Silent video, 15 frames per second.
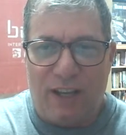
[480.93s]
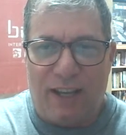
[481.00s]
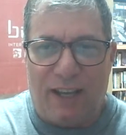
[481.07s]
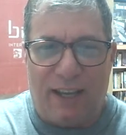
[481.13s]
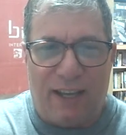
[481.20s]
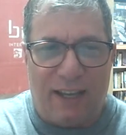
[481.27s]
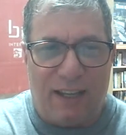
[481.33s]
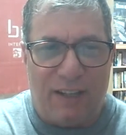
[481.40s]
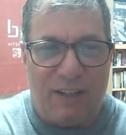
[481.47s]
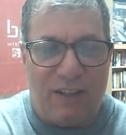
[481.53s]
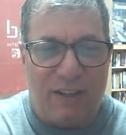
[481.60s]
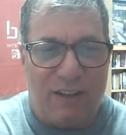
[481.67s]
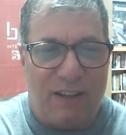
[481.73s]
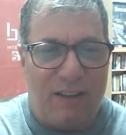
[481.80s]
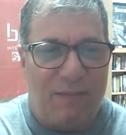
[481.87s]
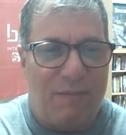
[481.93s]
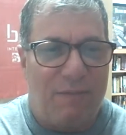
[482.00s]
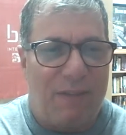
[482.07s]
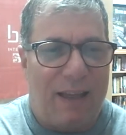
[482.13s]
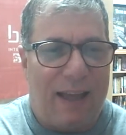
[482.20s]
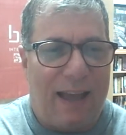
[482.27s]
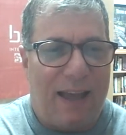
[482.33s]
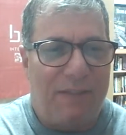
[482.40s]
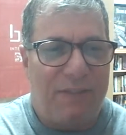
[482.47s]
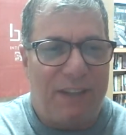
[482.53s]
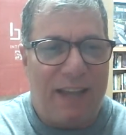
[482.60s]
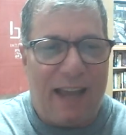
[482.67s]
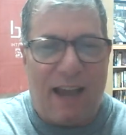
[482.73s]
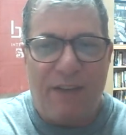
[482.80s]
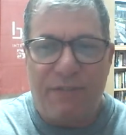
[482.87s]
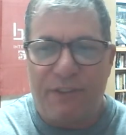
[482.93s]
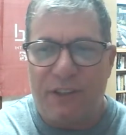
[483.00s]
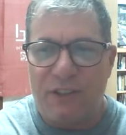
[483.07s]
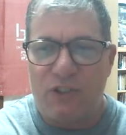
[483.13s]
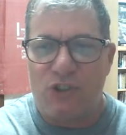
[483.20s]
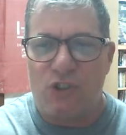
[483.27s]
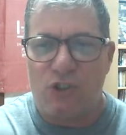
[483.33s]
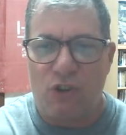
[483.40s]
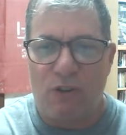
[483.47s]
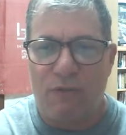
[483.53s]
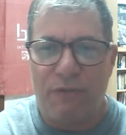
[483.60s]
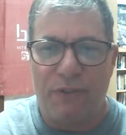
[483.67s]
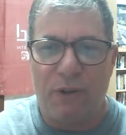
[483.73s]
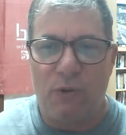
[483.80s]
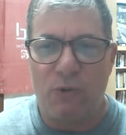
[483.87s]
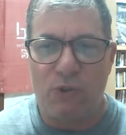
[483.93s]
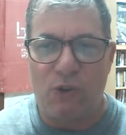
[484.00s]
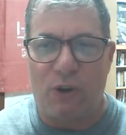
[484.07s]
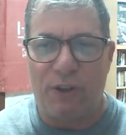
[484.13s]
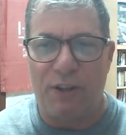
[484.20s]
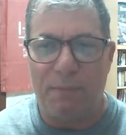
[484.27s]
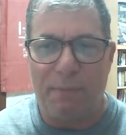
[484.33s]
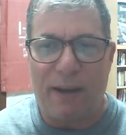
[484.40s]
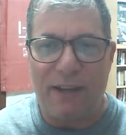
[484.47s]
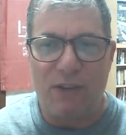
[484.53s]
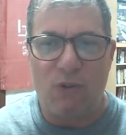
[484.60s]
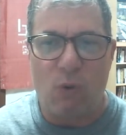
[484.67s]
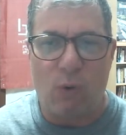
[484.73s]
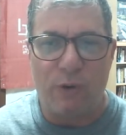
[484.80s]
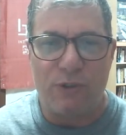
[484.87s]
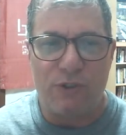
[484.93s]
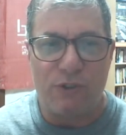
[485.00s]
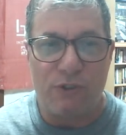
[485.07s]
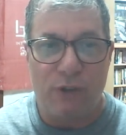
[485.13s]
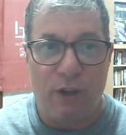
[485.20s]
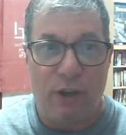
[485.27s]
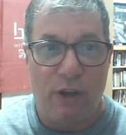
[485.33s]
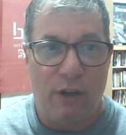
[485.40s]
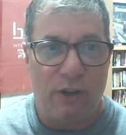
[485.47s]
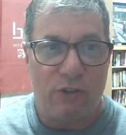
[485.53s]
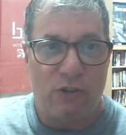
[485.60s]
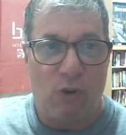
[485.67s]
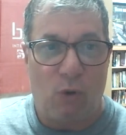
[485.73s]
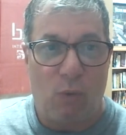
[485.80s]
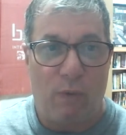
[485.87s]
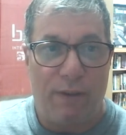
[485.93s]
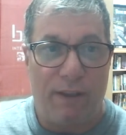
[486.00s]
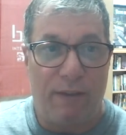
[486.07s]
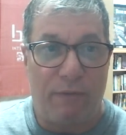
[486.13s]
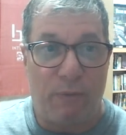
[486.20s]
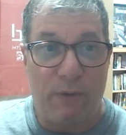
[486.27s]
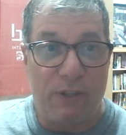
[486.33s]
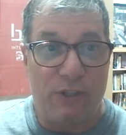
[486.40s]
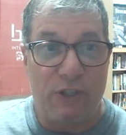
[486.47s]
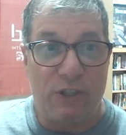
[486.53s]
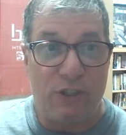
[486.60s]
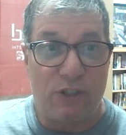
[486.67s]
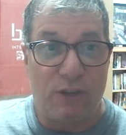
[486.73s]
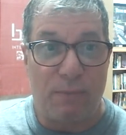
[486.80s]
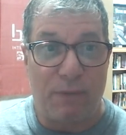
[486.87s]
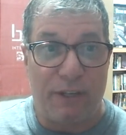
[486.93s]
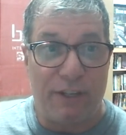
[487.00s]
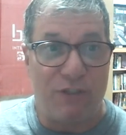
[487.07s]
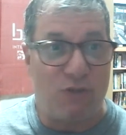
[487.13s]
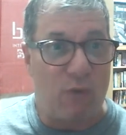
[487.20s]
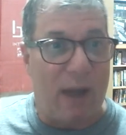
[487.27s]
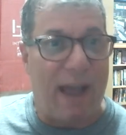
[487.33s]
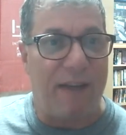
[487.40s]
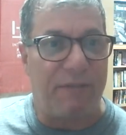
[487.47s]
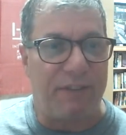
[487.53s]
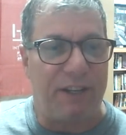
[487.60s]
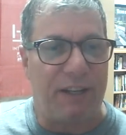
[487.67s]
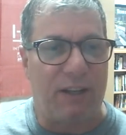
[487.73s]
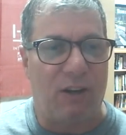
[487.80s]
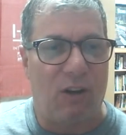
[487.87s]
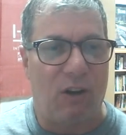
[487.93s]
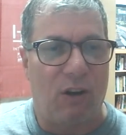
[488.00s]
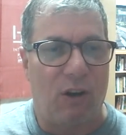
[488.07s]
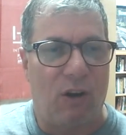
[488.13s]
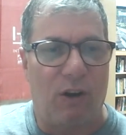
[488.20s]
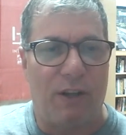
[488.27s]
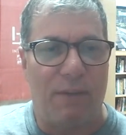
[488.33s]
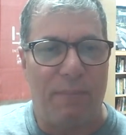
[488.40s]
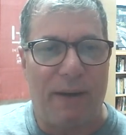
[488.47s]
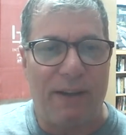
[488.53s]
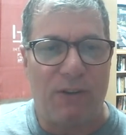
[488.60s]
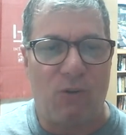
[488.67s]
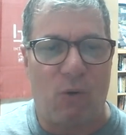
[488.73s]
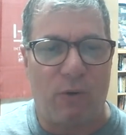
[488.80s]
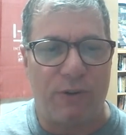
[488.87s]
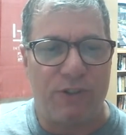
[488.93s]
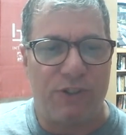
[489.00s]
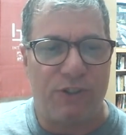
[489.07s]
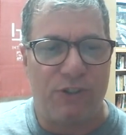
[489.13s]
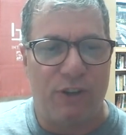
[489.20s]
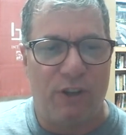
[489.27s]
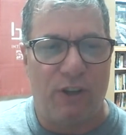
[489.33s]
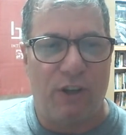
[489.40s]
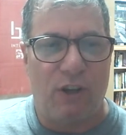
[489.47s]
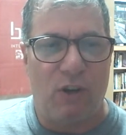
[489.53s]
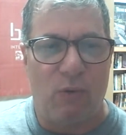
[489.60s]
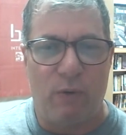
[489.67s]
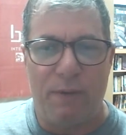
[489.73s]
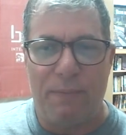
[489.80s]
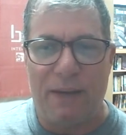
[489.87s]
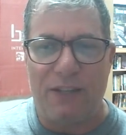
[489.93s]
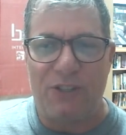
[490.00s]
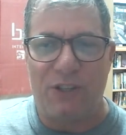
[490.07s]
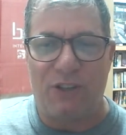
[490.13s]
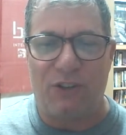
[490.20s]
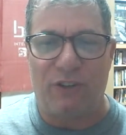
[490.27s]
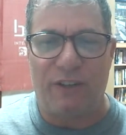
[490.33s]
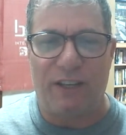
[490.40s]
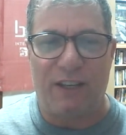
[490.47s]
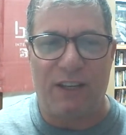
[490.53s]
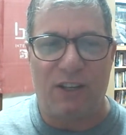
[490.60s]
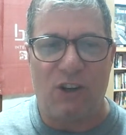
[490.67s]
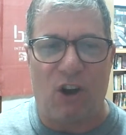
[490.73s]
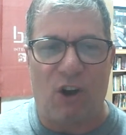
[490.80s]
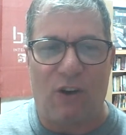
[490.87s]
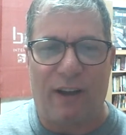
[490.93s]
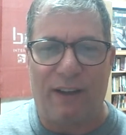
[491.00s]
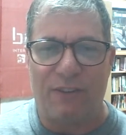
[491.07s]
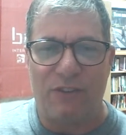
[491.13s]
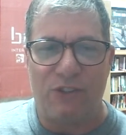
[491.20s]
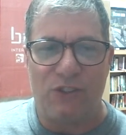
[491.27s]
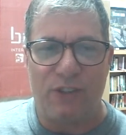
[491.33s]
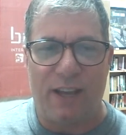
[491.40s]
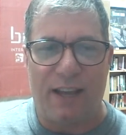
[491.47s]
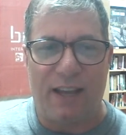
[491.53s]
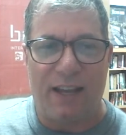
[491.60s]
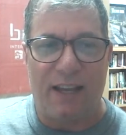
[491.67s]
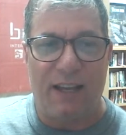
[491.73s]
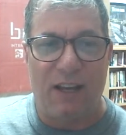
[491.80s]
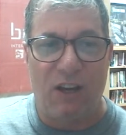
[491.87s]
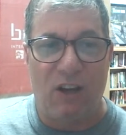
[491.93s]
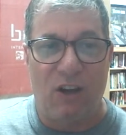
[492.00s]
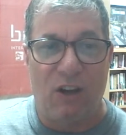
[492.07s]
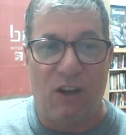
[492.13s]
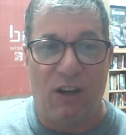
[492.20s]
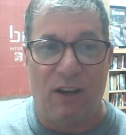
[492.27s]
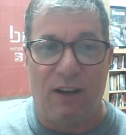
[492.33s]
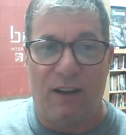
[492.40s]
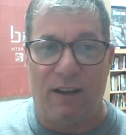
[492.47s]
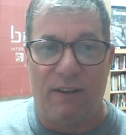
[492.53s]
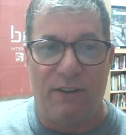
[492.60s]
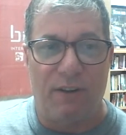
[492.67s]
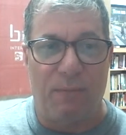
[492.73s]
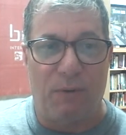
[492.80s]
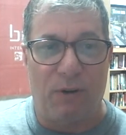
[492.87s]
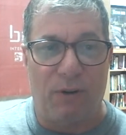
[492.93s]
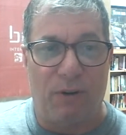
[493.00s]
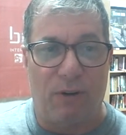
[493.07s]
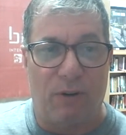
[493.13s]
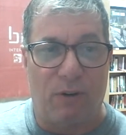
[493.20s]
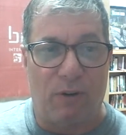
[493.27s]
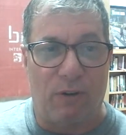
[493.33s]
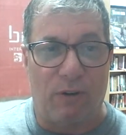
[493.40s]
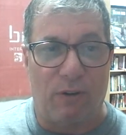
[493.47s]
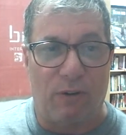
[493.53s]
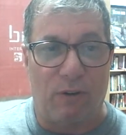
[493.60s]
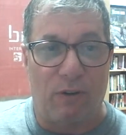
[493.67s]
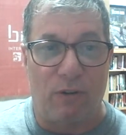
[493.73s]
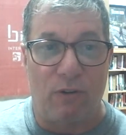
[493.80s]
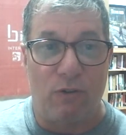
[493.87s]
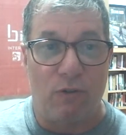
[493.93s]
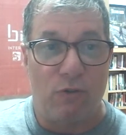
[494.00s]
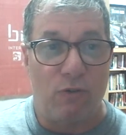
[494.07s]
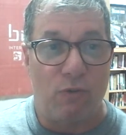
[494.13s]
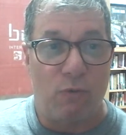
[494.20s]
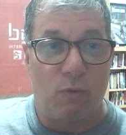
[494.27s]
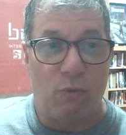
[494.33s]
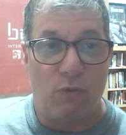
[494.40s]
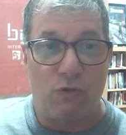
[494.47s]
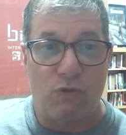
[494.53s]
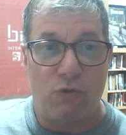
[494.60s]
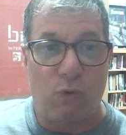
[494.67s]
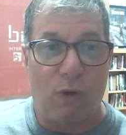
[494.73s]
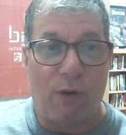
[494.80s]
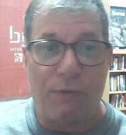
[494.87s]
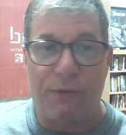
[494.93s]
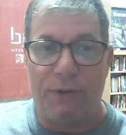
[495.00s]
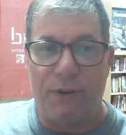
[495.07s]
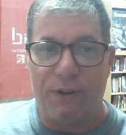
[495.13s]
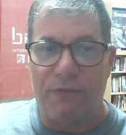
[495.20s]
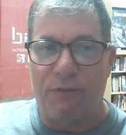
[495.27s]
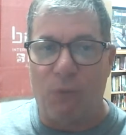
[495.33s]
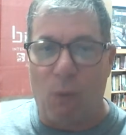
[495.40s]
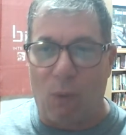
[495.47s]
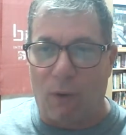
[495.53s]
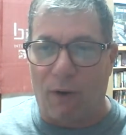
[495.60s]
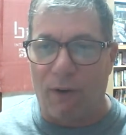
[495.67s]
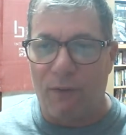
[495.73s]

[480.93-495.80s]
and have the athletes serve those on the bike course. So if we see somebody drafting on the bike course, we basically call out and say, number 1234,